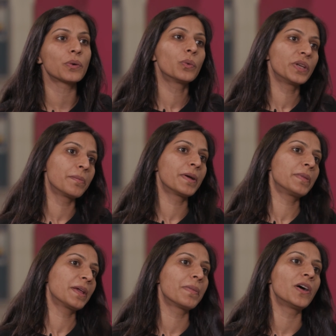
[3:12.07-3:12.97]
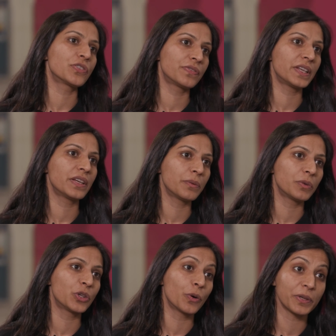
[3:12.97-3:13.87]
only by being part of the
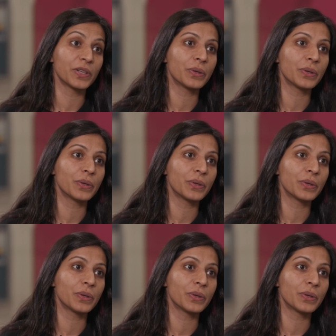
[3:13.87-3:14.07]
European